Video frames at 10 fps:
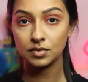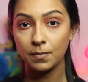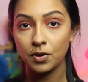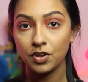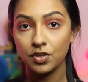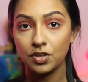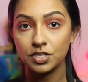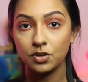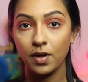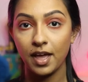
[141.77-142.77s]
I'm going to
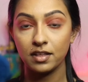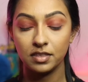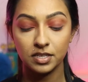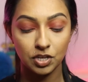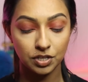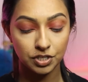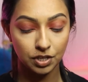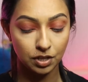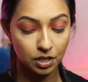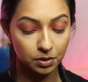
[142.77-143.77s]
also add this onto
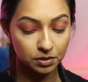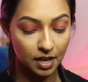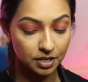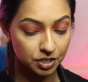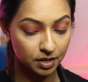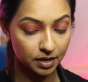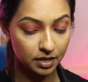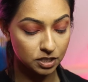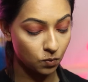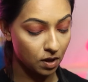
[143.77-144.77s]
the lower lash line
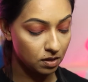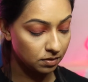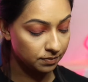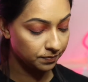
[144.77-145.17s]
as well.